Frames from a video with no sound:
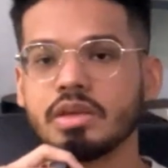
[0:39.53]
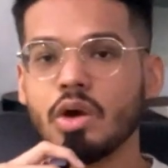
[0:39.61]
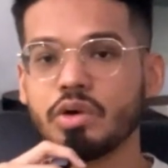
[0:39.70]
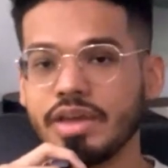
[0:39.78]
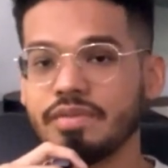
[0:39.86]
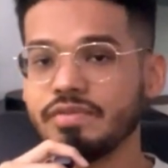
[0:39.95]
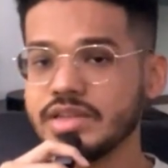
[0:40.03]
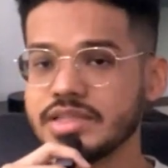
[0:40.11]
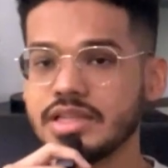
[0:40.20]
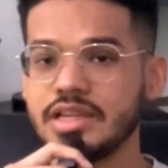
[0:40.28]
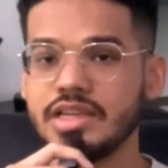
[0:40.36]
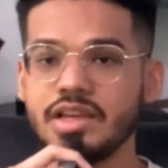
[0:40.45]
Okay,
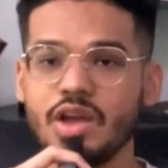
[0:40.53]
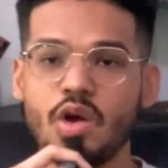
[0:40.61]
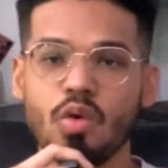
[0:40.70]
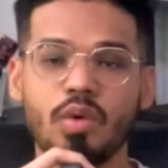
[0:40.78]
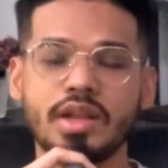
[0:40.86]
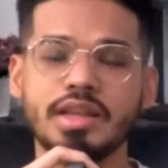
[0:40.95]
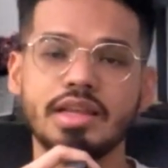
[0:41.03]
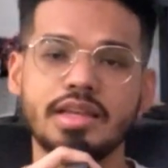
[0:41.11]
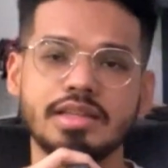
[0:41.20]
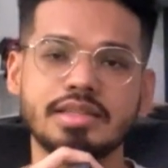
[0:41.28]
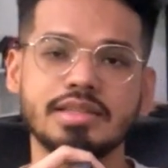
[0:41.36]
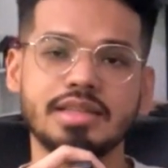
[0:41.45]
firstly, what
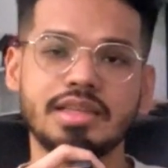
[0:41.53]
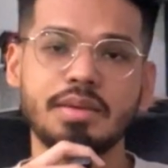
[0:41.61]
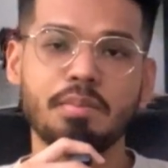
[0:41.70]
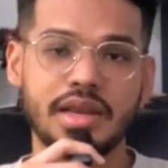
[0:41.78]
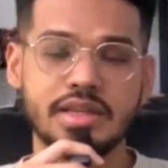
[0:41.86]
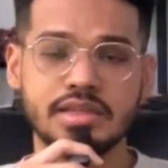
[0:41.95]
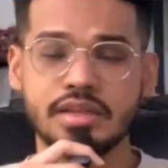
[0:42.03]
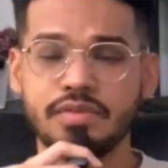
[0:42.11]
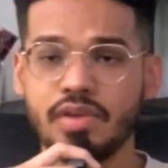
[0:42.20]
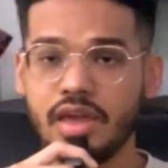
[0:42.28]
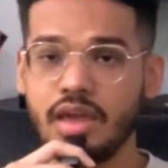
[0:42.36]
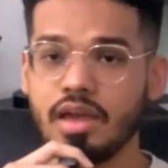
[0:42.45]
is the
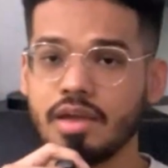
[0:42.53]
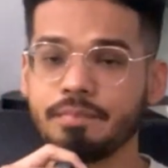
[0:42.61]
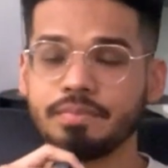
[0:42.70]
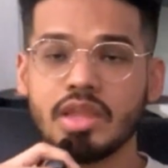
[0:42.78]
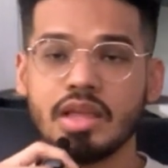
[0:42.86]
MediSave Care?